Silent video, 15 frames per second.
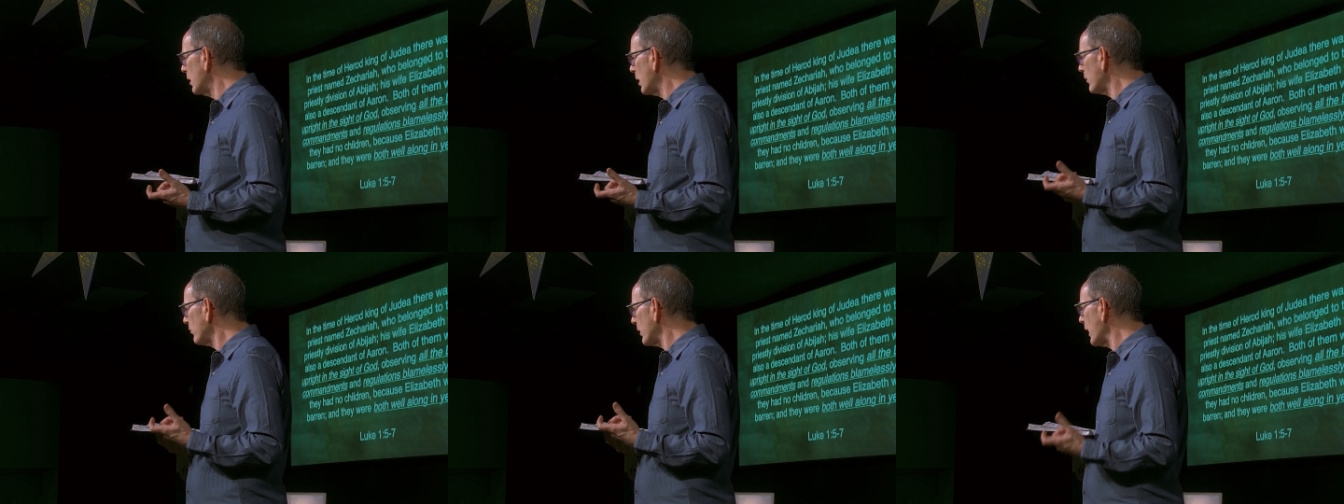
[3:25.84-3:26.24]

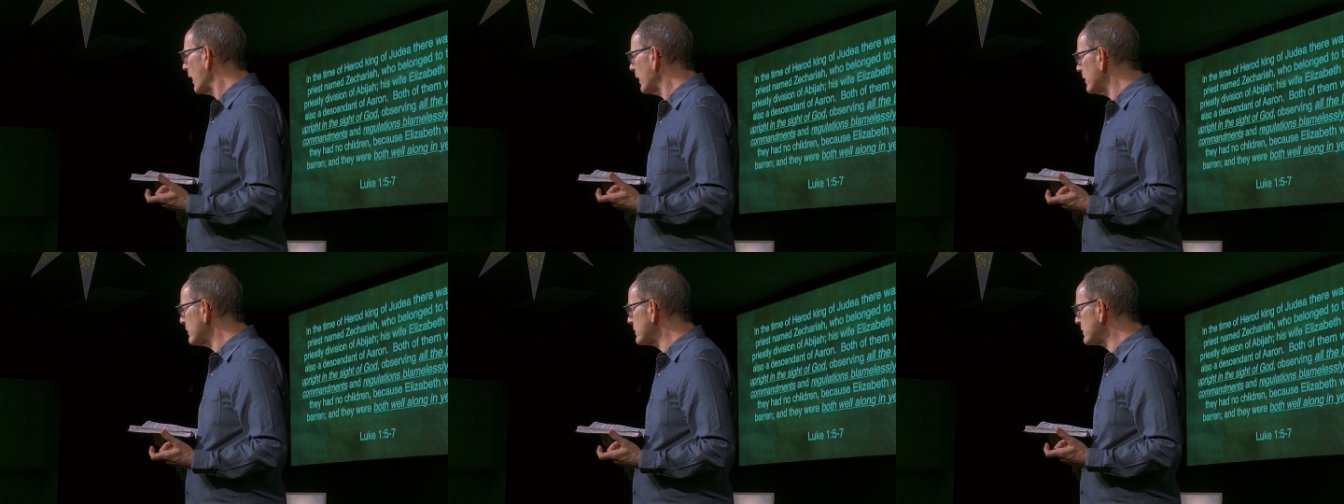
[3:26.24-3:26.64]

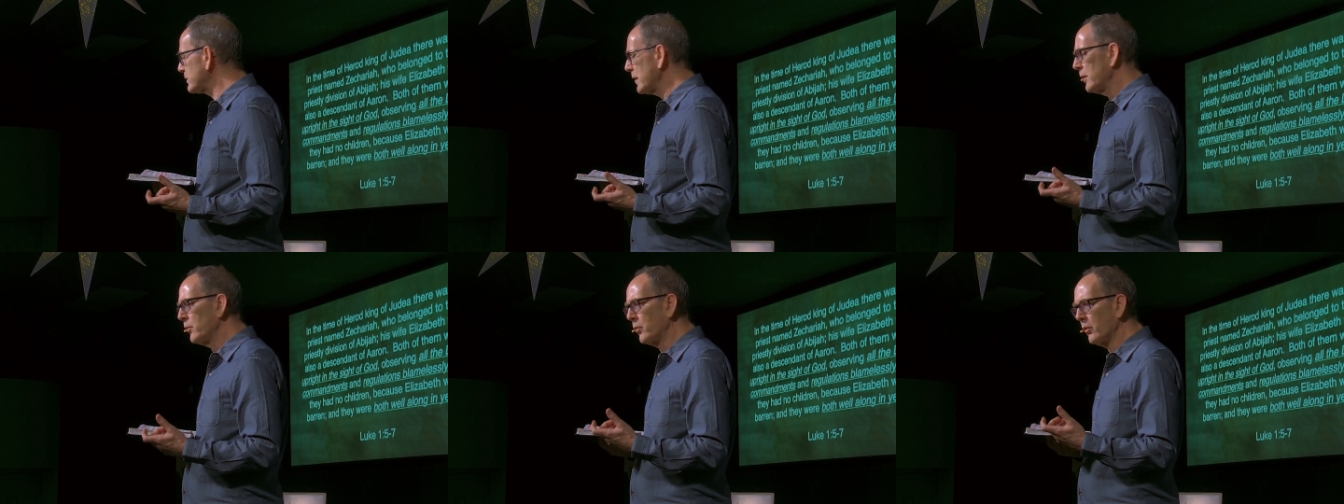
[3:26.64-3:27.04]
arrives,
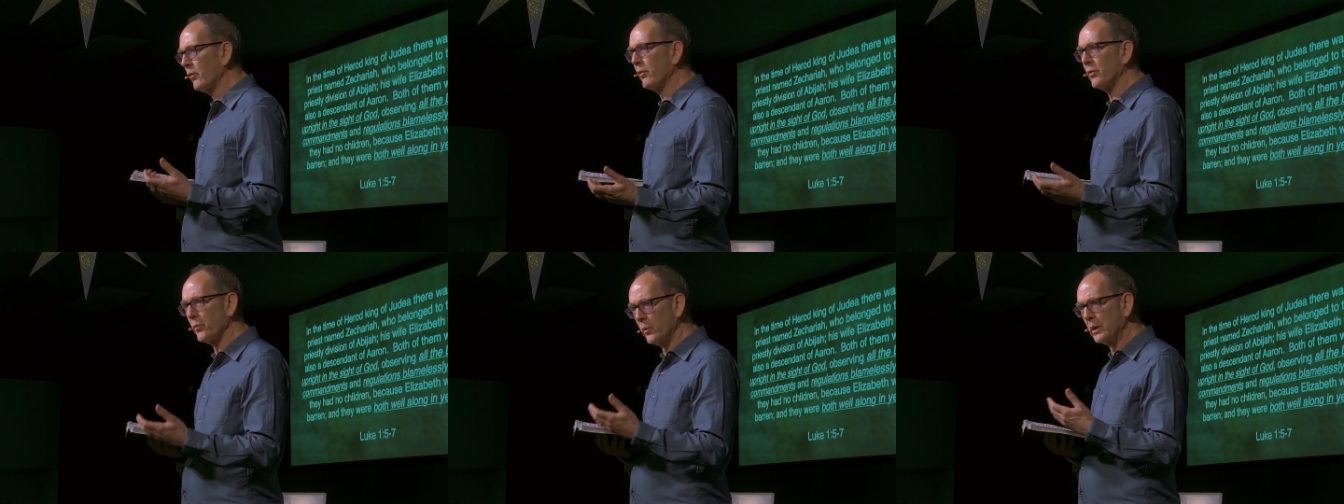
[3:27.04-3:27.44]
and
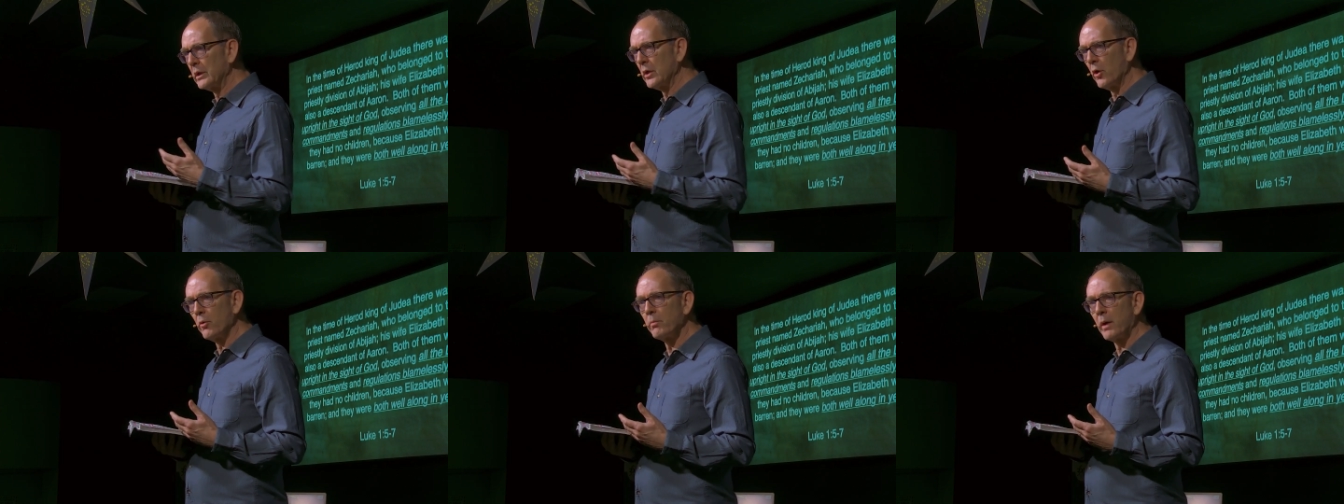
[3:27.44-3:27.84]
we'll, we
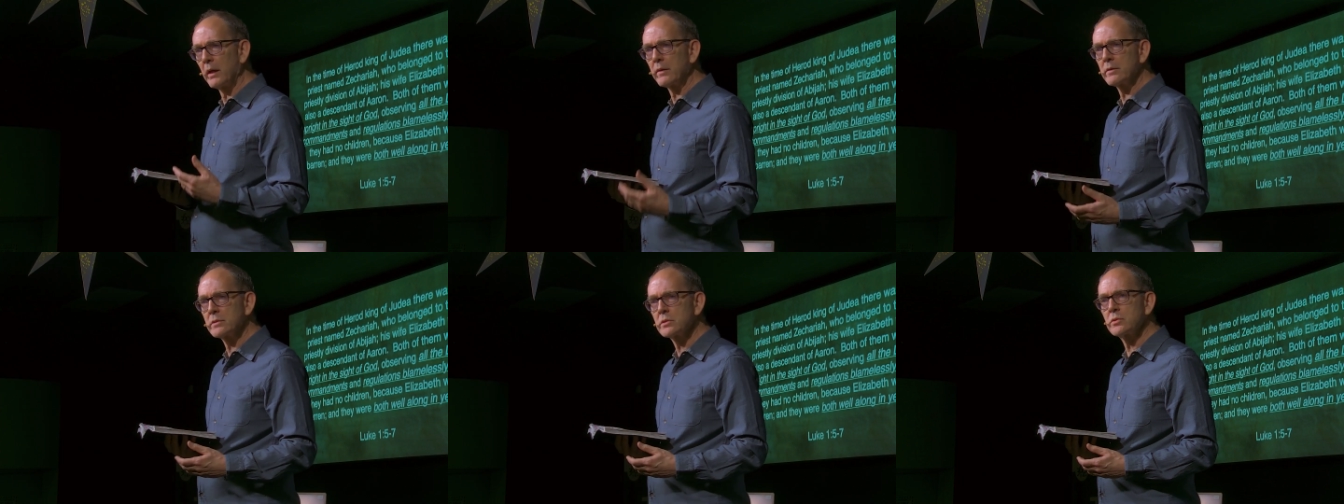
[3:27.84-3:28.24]
know by
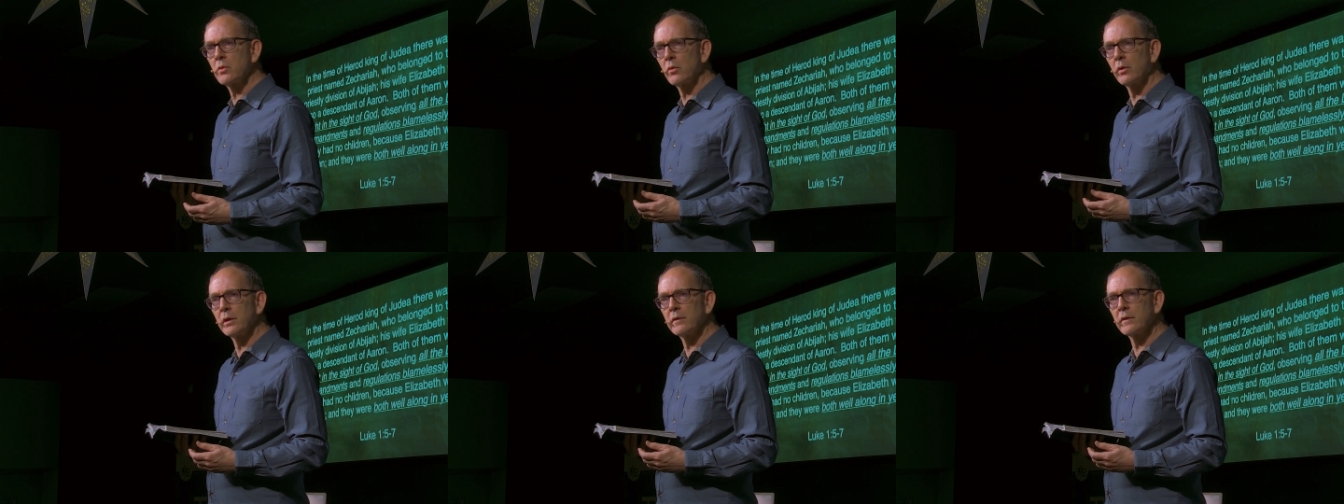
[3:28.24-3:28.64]
the
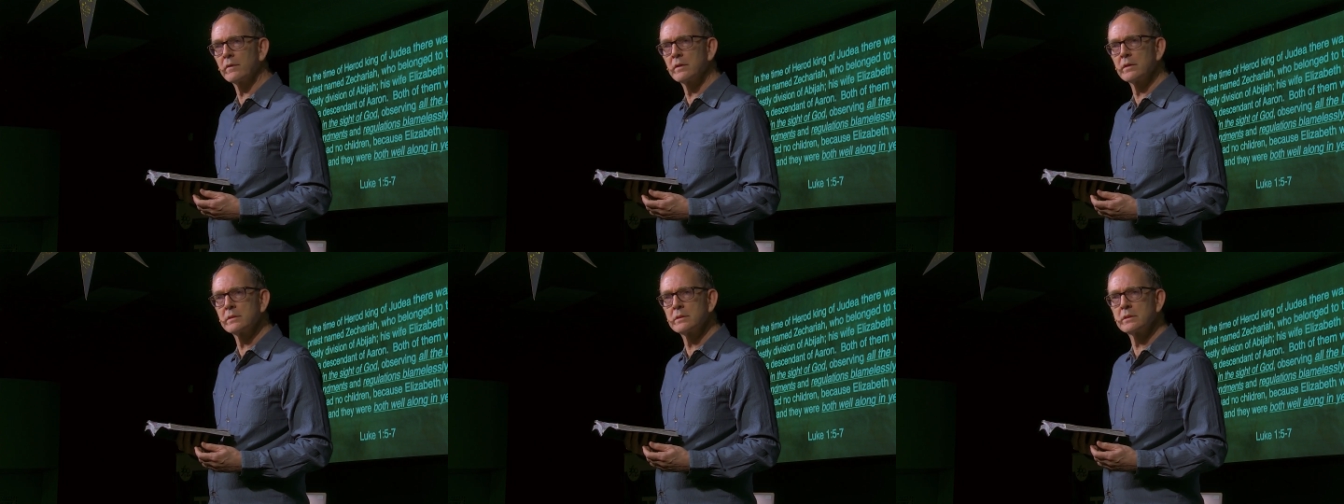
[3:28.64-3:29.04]
story that
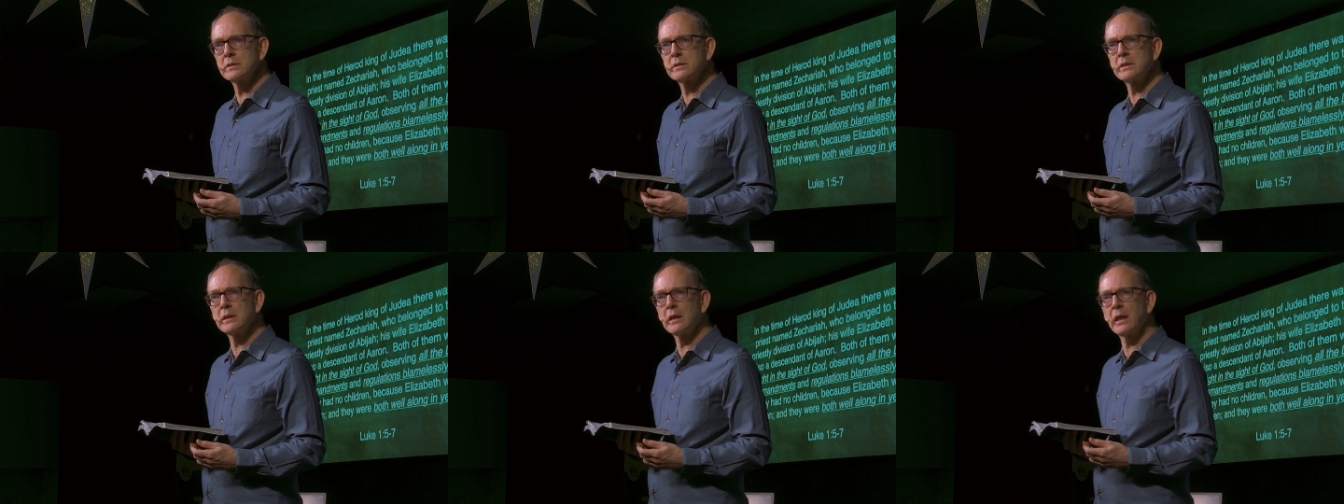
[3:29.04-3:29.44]
this
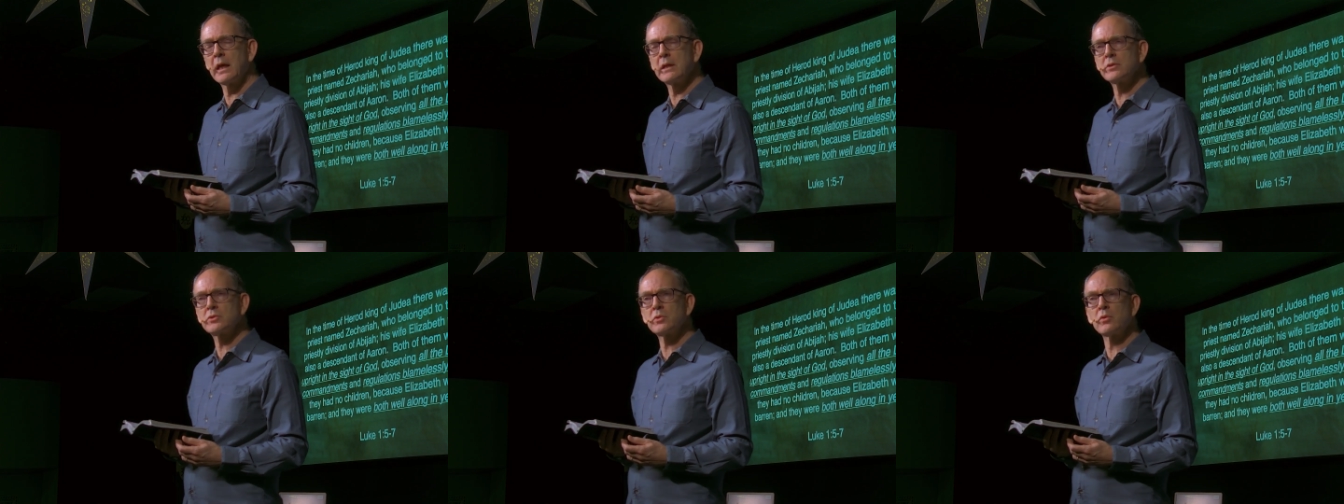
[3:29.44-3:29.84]
is the
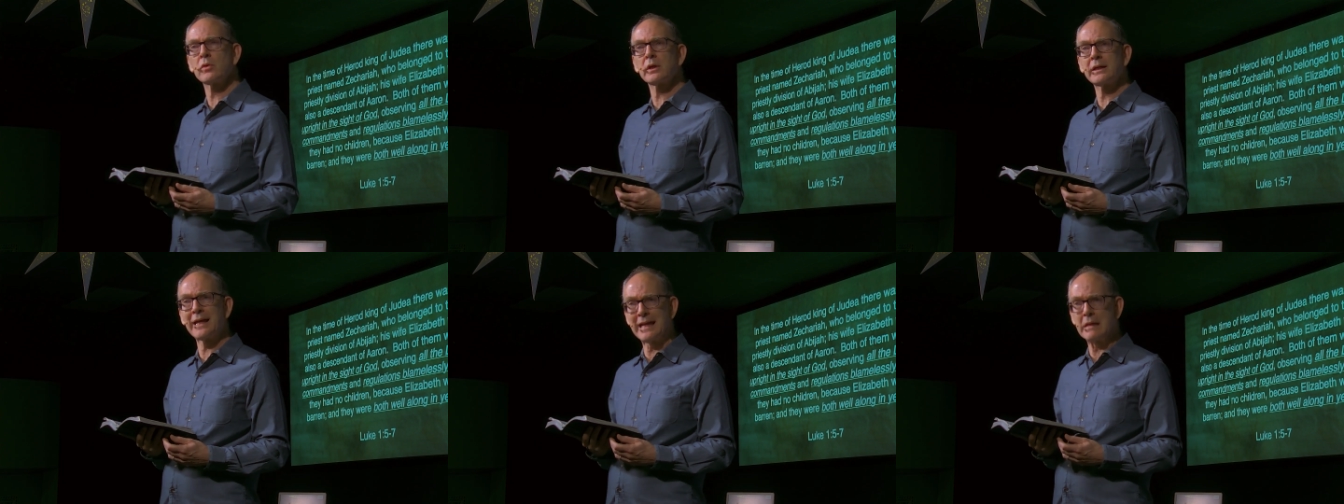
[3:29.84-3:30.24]
angel
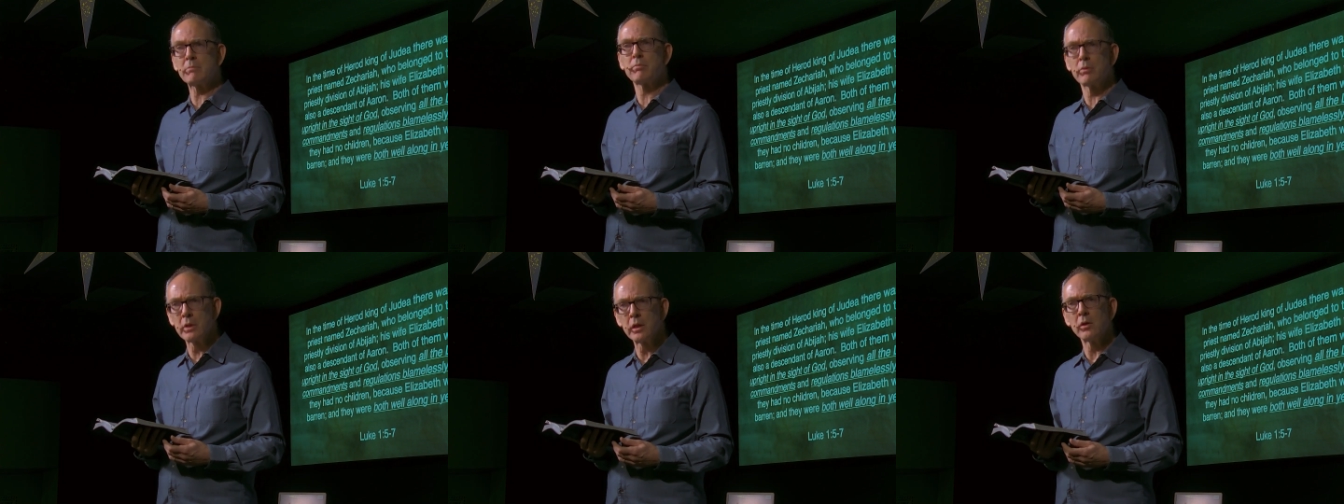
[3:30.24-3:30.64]

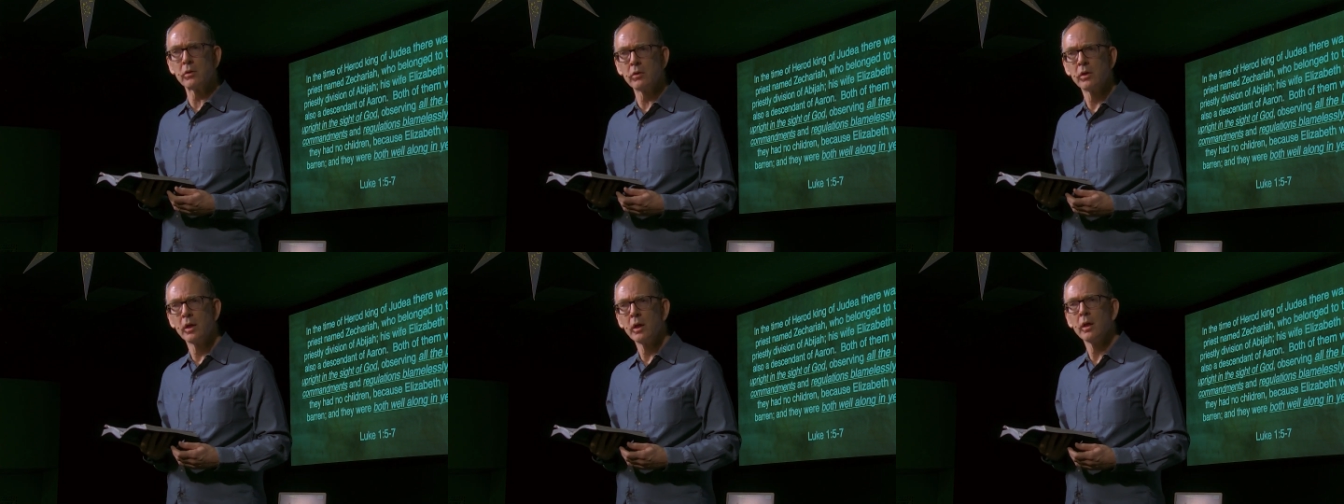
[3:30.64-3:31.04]

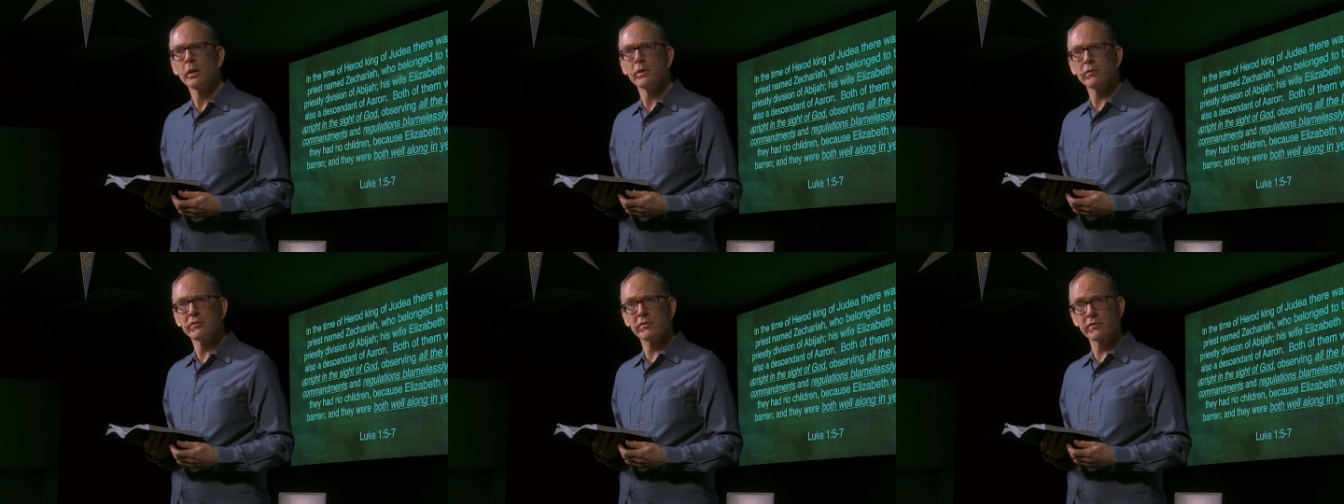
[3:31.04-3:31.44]
Gabriel.
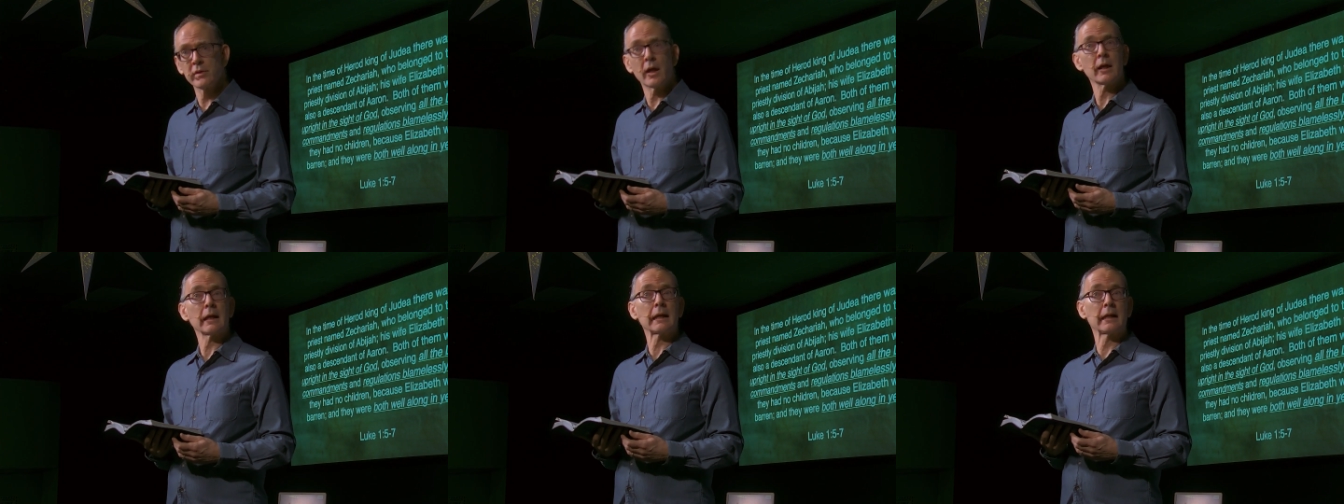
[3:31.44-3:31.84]
This is
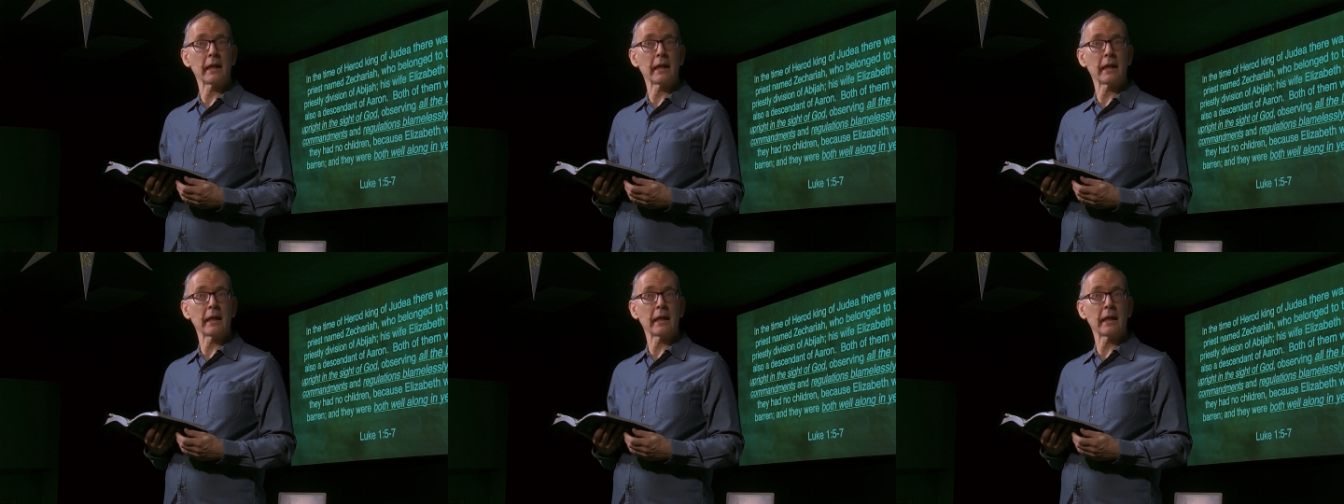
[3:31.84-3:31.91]
not